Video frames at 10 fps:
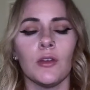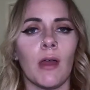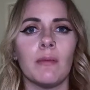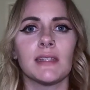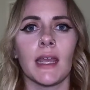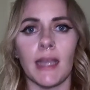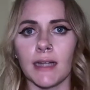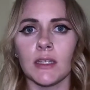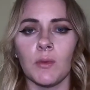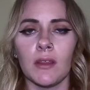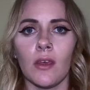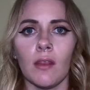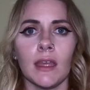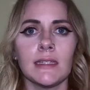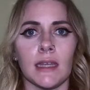who I was connected with
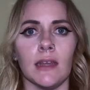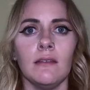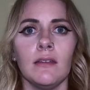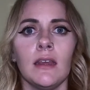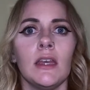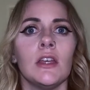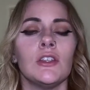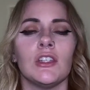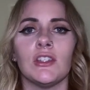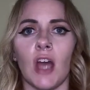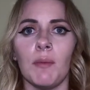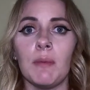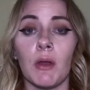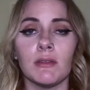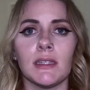on LinkedIn. She saw me
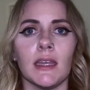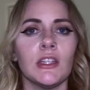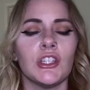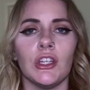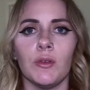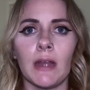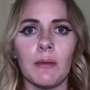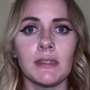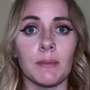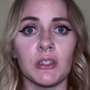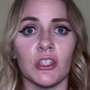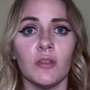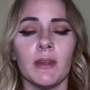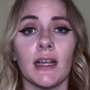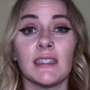posting. She knew what I was up to
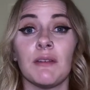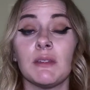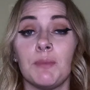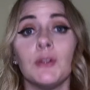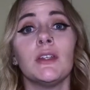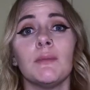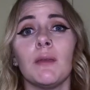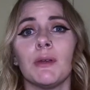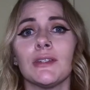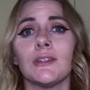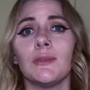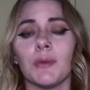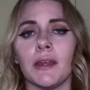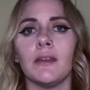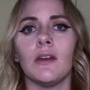because I was building my personal
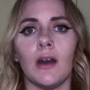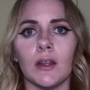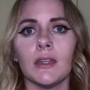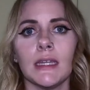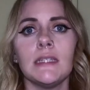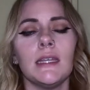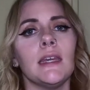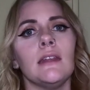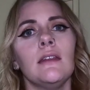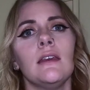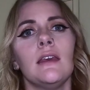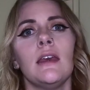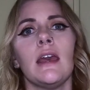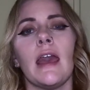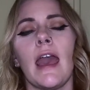brand on LinkedIn.
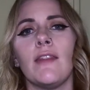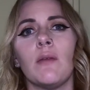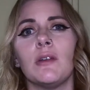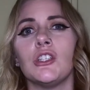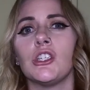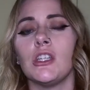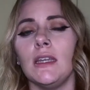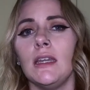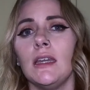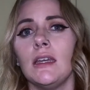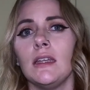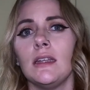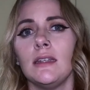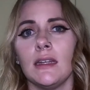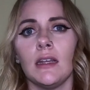And then when she
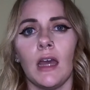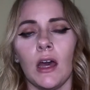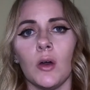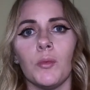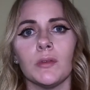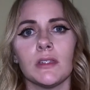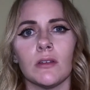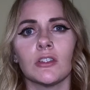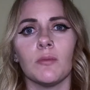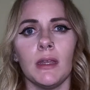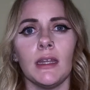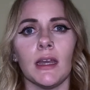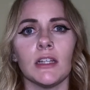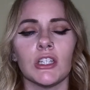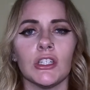needed help with social
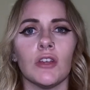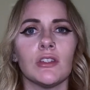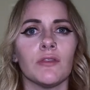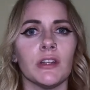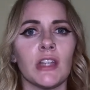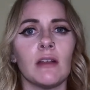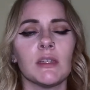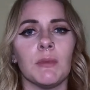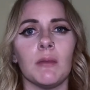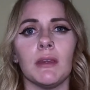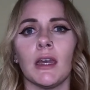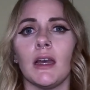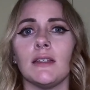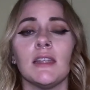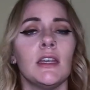media, she chose to reach out to me
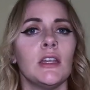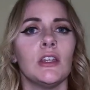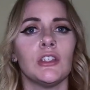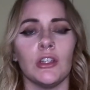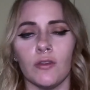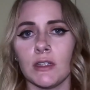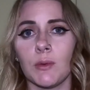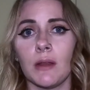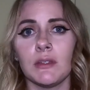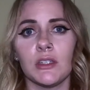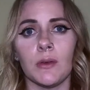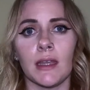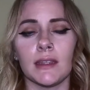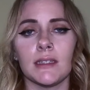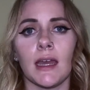because she knew that's what I was doing
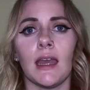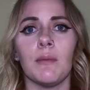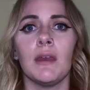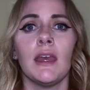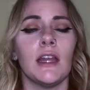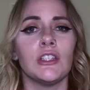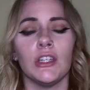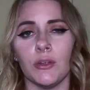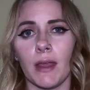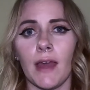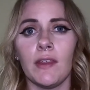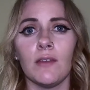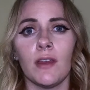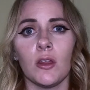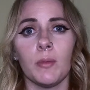at the time, and she knew I had the
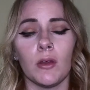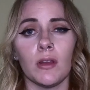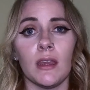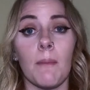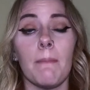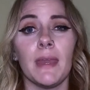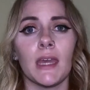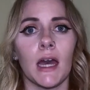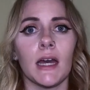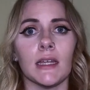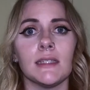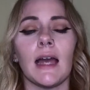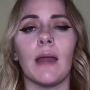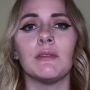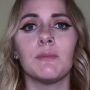availability because
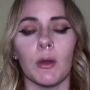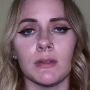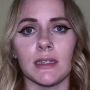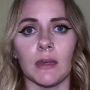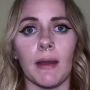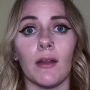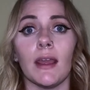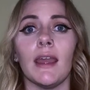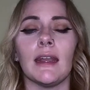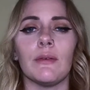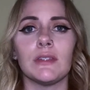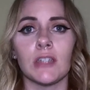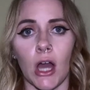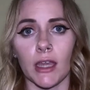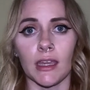I was posting about it and I was
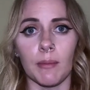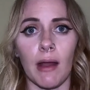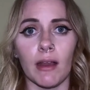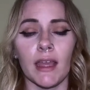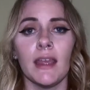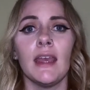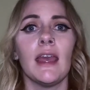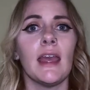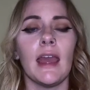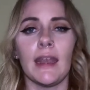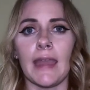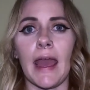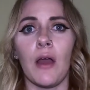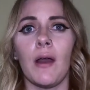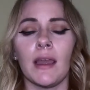talking about it. And
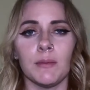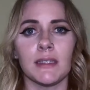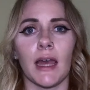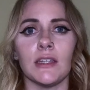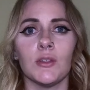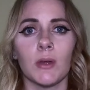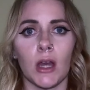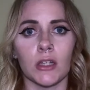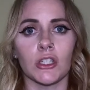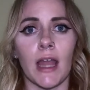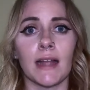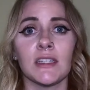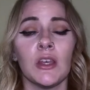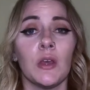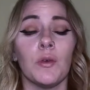now I am signed to a
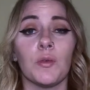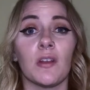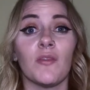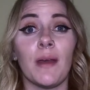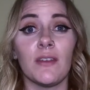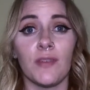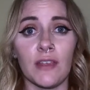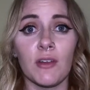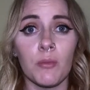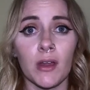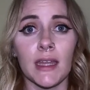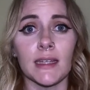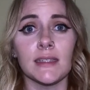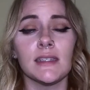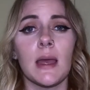contract with one of my favorite
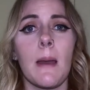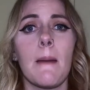brands